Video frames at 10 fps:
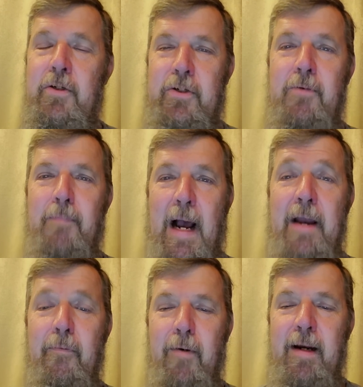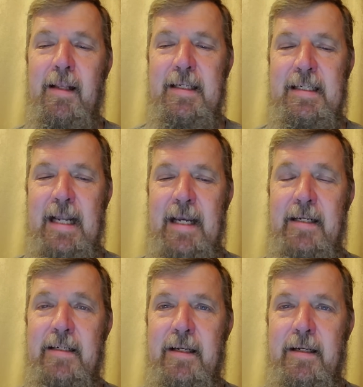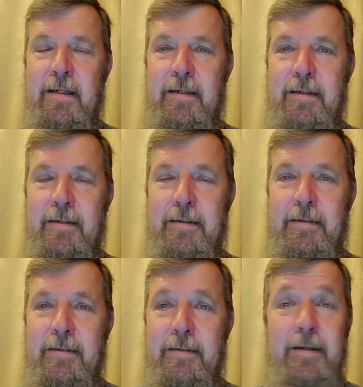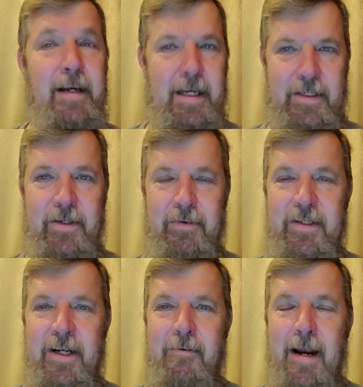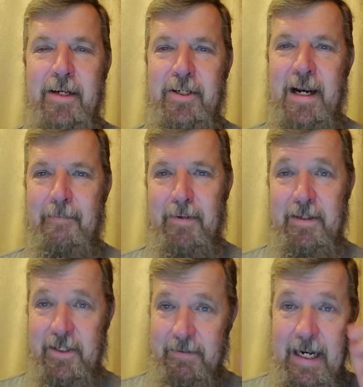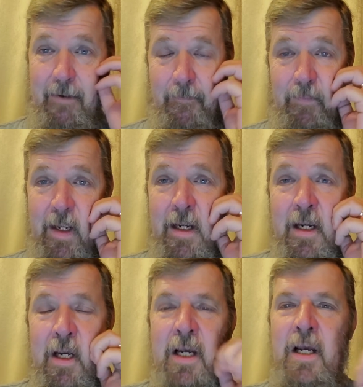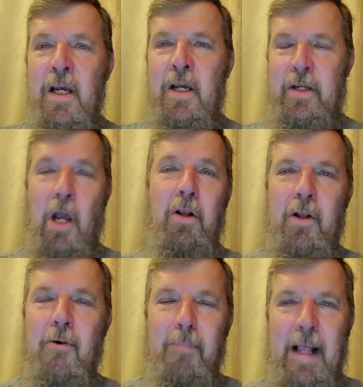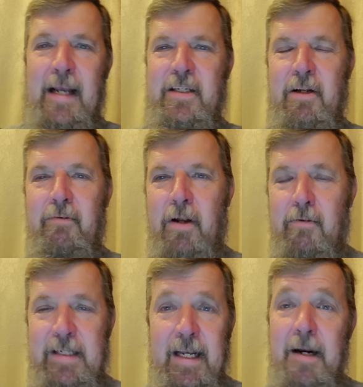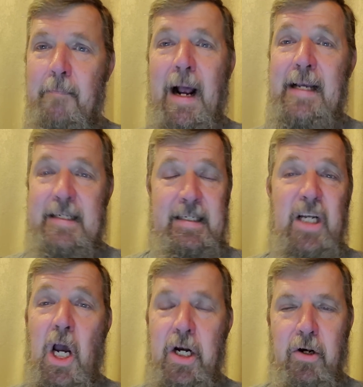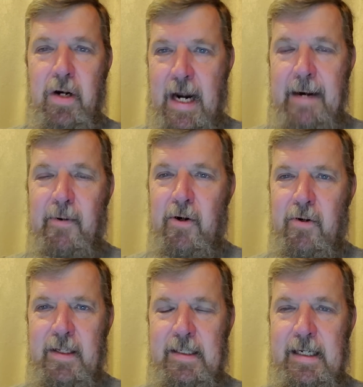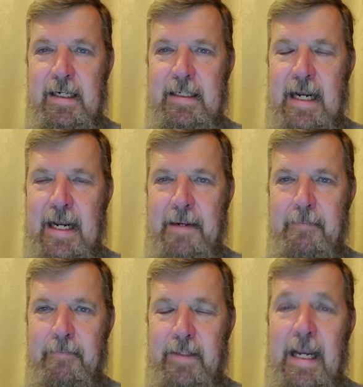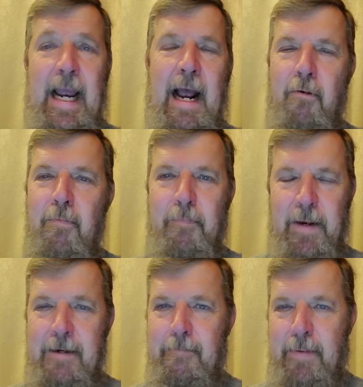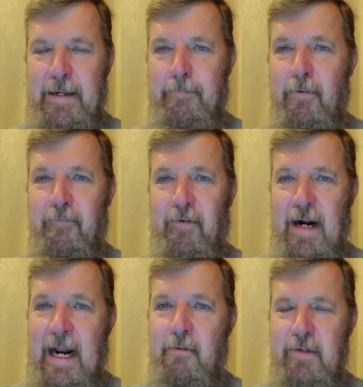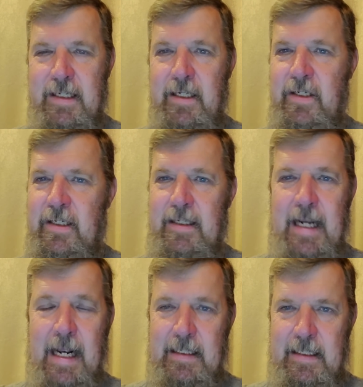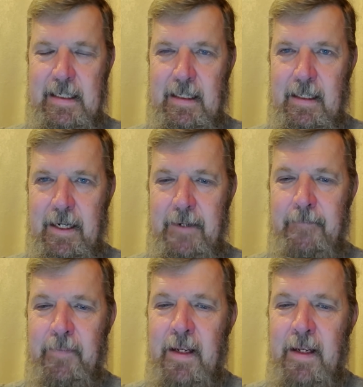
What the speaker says: to buy real estate as soon as the crash happens. Now, y'all know Blackstone goes in and buys entire neighborhoods at a time. They outbid people for houses constantly.